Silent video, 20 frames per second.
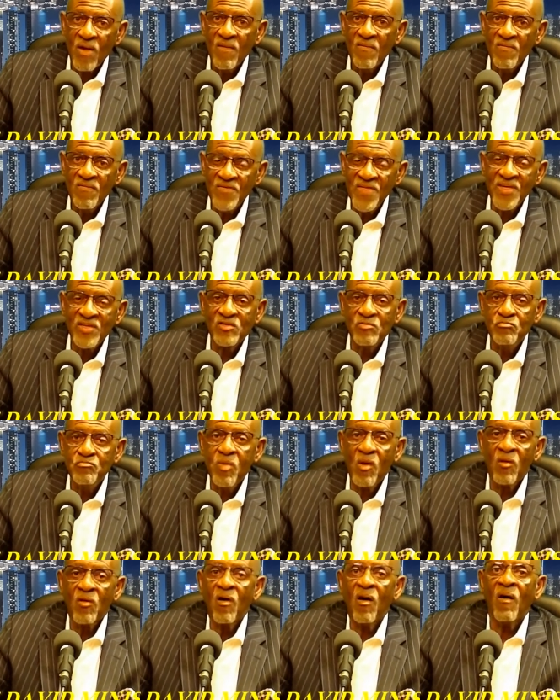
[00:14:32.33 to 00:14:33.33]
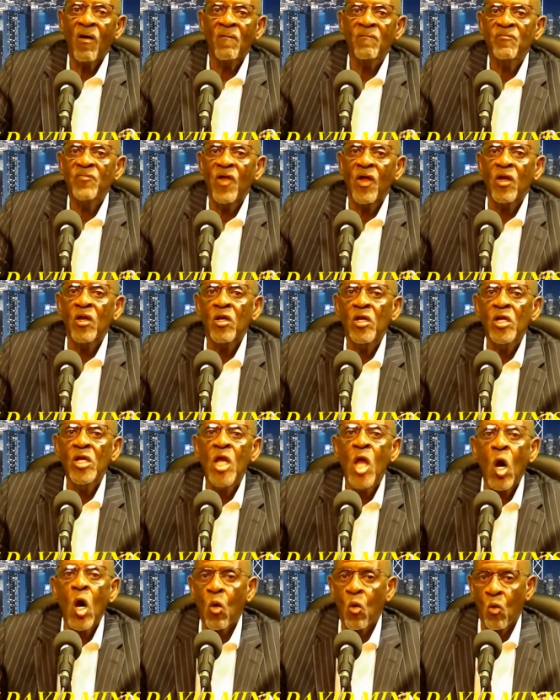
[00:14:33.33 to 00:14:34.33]
this book of the
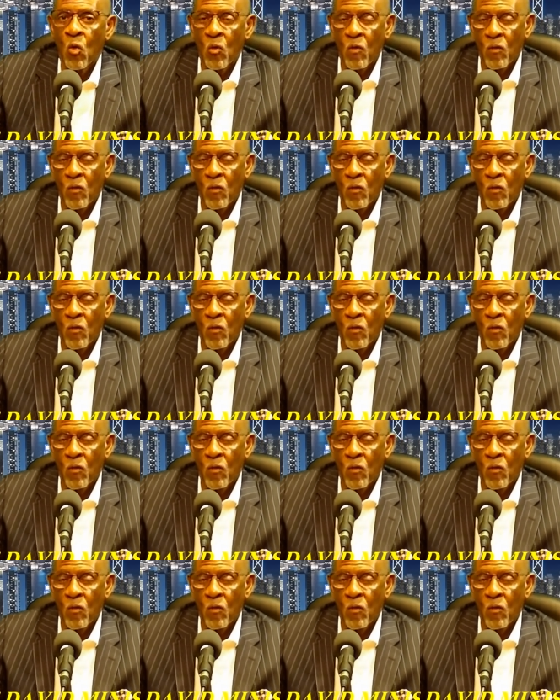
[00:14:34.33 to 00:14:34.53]
law.